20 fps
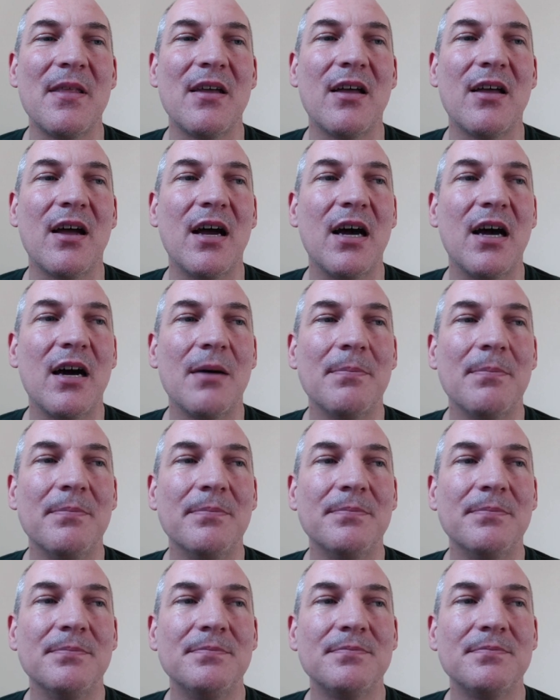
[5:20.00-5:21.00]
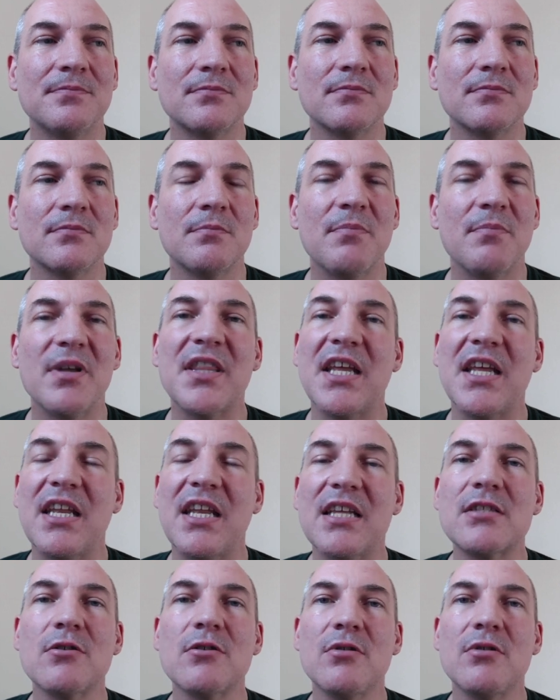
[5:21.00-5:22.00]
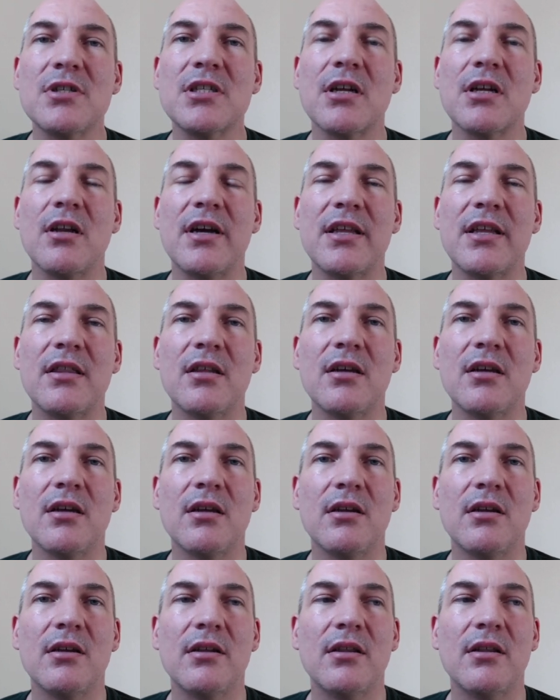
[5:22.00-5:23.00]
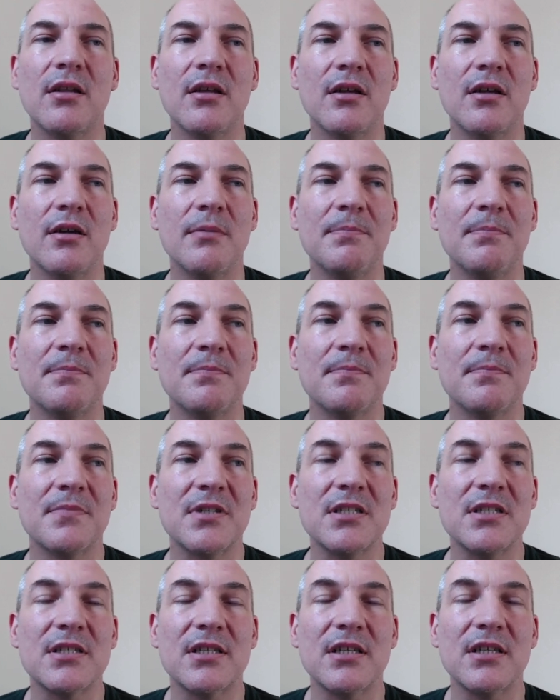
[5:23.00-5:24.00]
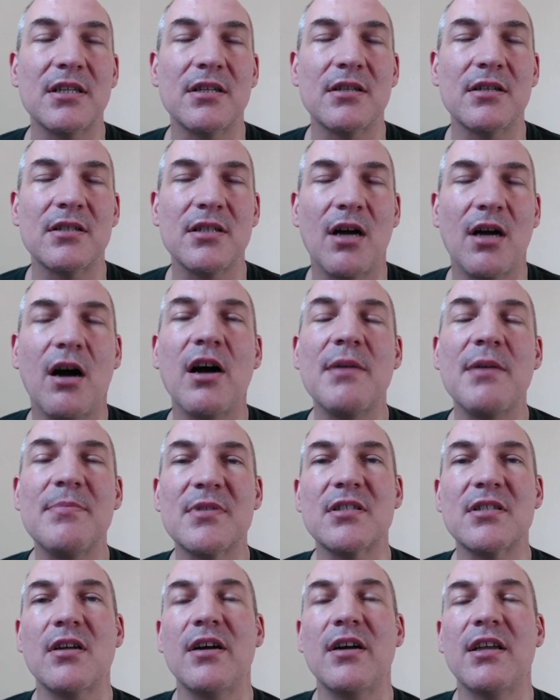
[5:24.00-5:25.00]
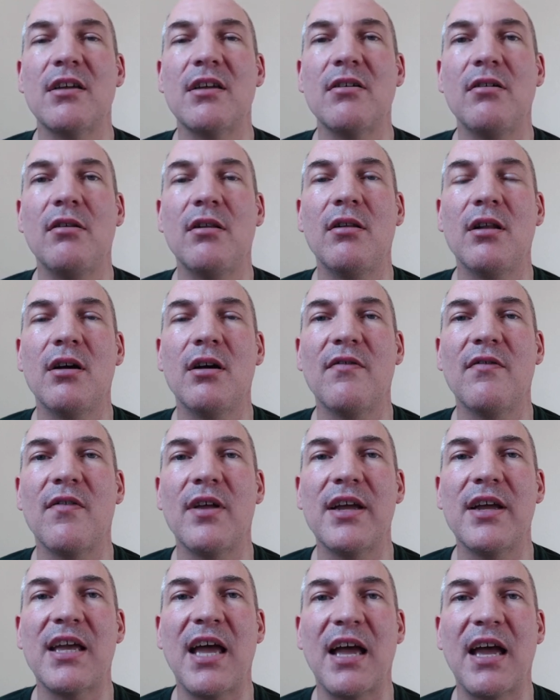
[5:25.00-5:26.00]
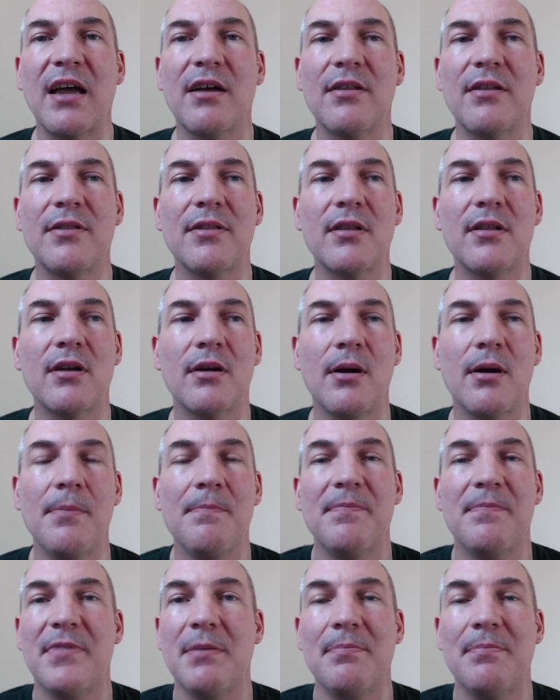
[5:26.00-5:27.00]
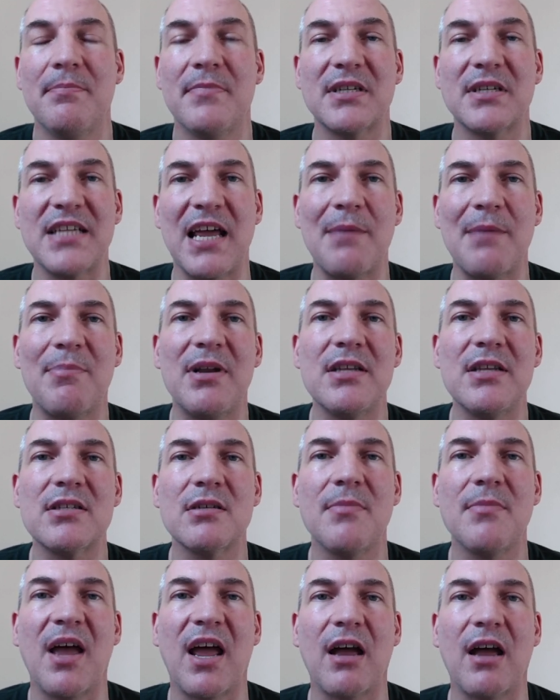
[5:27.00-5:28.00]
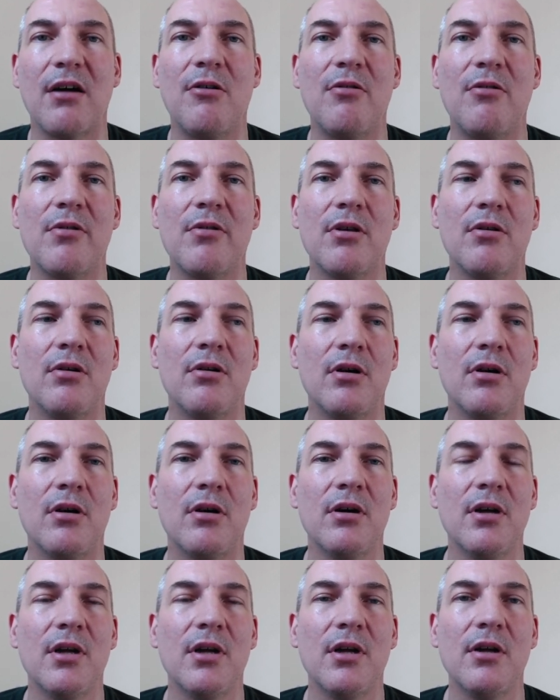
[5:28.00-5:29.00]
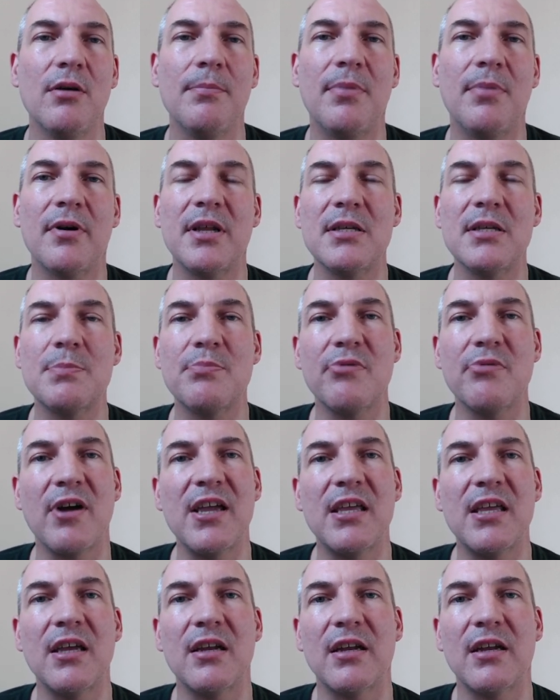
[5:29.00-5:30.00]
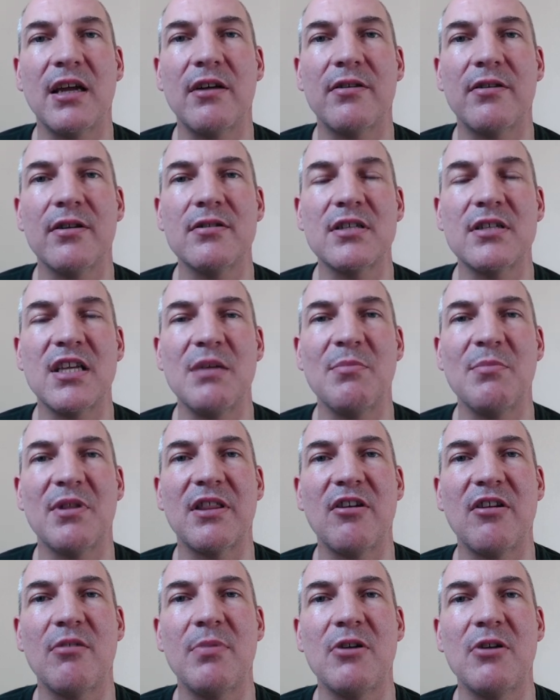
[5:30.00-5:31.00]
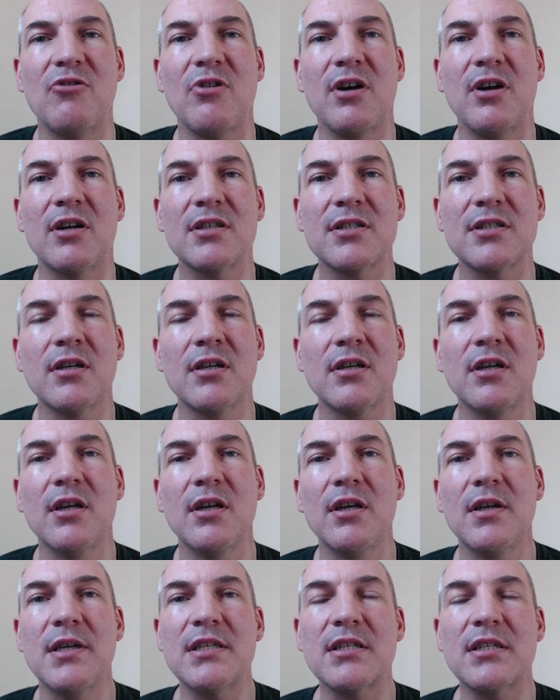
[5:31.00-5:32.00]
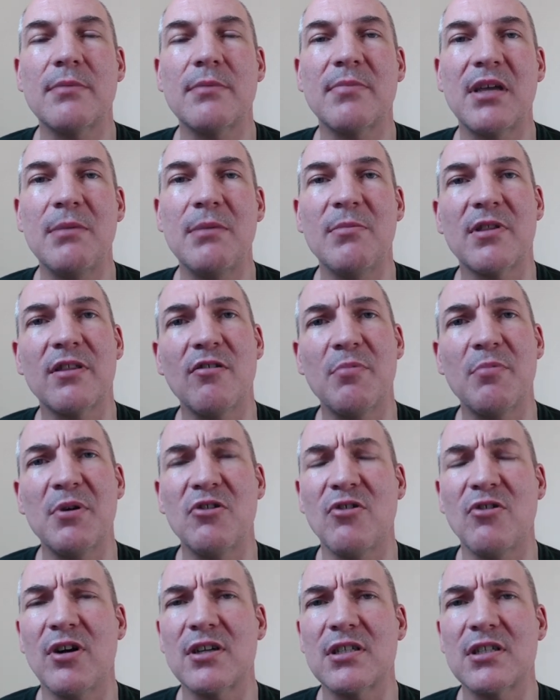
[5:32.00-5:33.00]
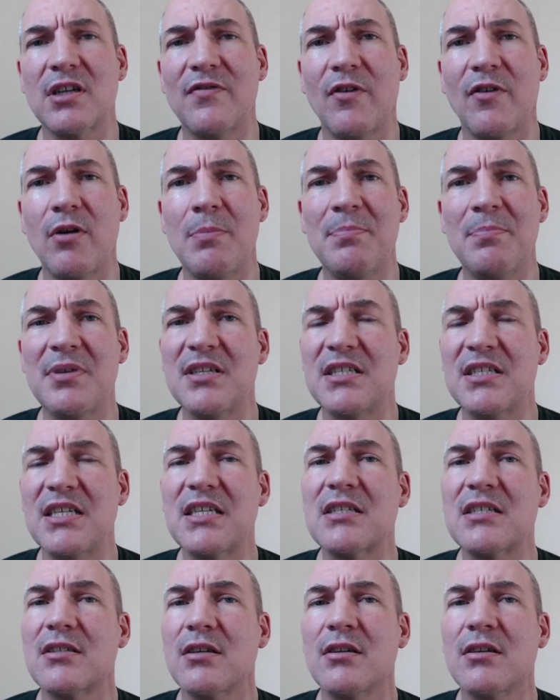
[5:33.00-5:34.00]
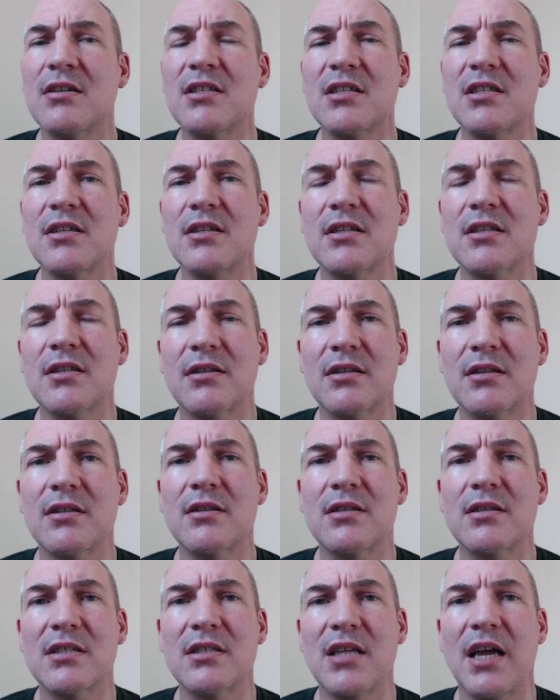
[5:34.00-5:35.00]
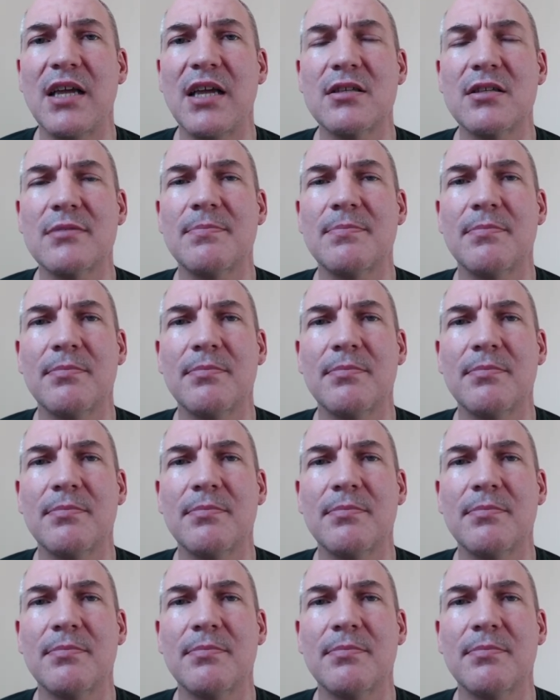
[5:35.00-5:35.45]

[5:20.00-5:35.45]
But then there's also like the just the time cycle of like the metabolism, how your body's breaking down those chemotherapy drugs. Some chemotherapy drugs are very persistent, so it takes